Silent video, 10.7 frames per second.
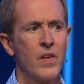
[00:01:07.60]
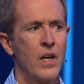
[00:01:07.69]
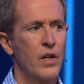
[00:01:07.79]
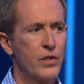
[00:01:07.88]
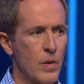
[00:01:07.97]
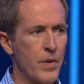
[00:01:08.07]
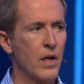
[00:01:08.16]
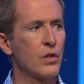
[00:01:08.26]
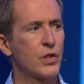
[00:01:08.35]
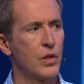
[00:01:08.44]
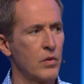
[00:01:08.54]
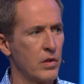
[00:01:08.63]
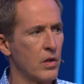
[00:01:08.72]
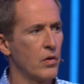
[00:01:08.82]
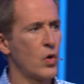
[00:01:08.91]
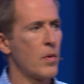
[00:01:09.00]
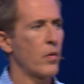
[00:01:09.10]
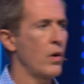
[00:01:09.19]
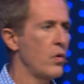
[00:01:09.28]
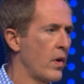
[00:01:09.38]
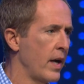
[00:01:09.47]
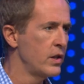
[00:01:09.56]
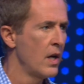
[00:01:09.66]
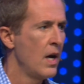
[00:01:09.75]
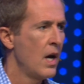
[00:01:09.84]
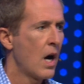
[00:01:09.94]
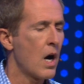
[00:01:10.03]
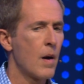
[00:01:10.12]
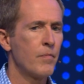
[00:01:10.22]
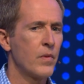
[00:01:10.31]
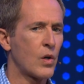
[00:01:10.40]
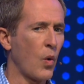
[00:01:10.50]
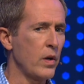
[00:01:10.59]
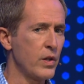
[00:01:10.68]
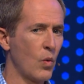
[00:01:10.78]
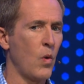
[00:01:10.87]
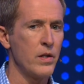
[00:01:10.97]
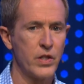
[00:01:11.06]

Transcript: here's something else you don't know about road rage. According to one